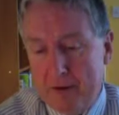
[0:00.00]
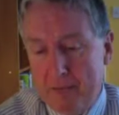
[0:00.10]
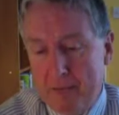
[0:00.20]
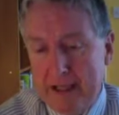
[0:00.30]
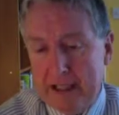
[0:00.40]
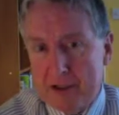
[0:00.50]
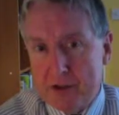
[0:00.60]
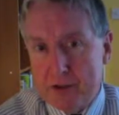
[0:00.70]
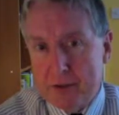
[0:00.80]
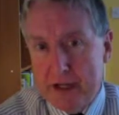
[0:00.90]
make it
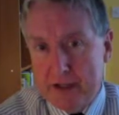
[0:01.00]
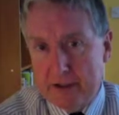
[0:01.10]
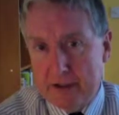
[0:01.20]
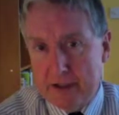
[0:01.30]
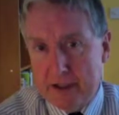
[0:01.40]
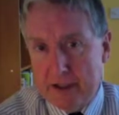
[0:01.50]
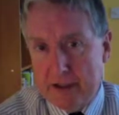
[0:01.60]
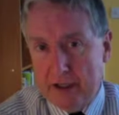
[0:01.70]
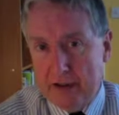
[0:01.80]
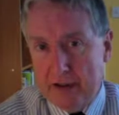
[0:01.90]
so that
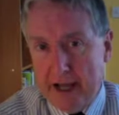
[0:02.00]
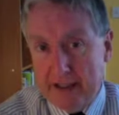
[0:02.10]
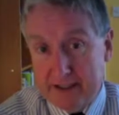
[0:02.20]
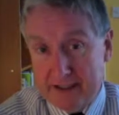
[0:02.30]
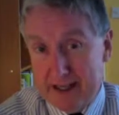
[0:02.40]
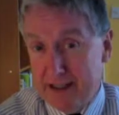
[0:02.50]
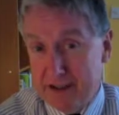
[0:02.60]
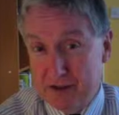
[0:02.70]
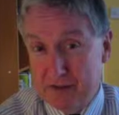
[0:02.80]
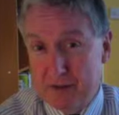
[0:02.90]
the
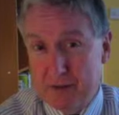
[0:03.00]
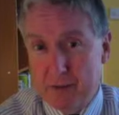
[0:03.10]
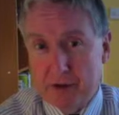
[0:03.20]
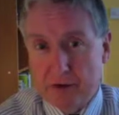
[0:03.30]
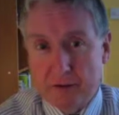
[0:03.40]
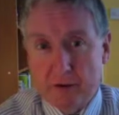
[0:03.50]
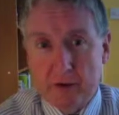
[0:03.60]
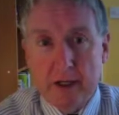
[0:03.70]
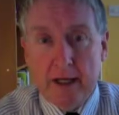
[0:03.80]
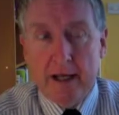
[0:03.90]
exercises for the module
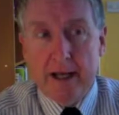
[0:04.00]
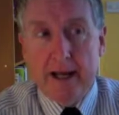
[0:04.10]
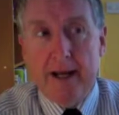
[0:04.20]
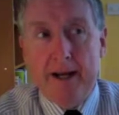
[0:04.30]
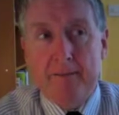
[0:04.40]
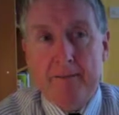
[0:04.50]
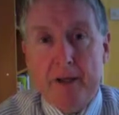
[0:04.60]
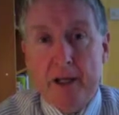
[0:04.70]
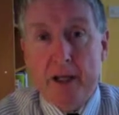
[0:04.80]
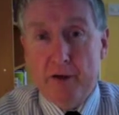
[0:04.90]

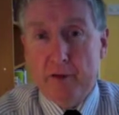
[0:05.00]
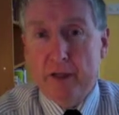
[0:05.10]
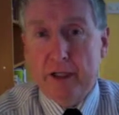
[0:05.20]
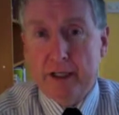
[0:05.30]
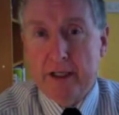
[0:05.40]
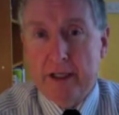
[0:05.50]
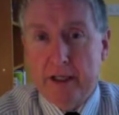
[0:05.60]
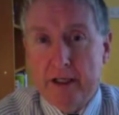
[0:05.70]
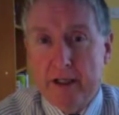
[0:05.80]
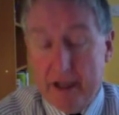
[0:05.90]
can only,
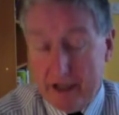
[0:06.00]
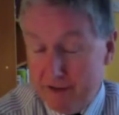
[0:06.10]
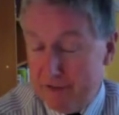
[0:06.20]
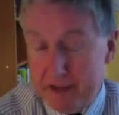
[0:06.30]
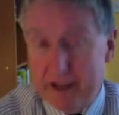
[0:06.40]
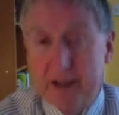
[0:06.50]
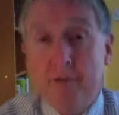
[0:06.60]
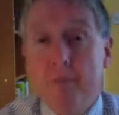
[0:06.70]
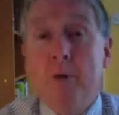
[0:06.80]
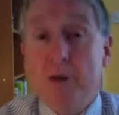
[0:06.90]

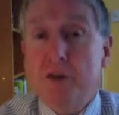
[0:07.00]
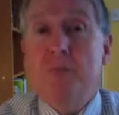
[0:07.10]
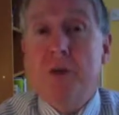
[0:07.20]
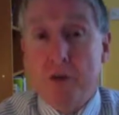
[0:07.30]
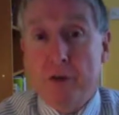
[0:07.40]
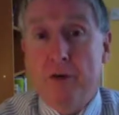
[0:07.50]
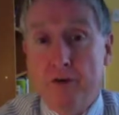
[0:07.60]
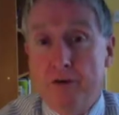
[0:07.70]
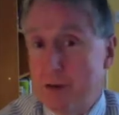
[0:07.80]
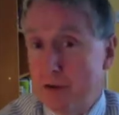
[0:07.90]
it must be done
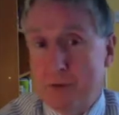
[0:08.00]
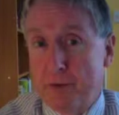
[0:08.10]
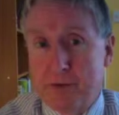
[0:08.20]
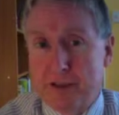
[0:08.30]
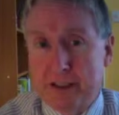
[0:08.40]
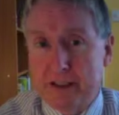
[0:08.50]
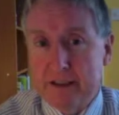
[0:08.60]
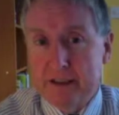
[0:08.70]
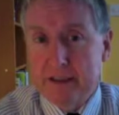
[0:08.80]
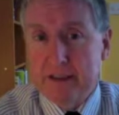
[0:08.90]
for you to proceed.
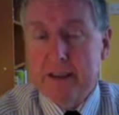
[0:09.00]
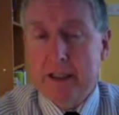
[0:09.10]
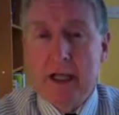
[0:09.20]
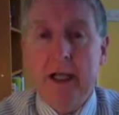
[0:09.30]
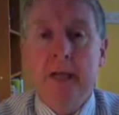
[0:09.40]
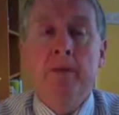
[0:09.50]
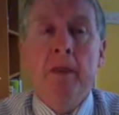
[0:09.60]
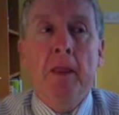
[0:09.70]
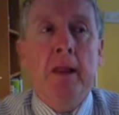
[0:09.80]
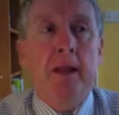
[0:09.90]
Yeah,
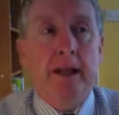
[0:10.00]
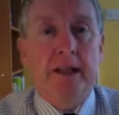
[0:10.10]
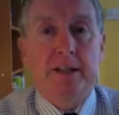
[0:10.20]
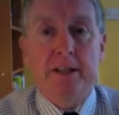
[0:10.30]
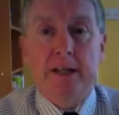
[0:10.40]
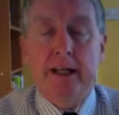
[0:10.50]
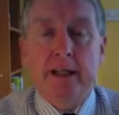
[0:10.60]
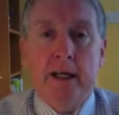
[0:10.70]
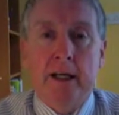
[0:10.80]
that is to say,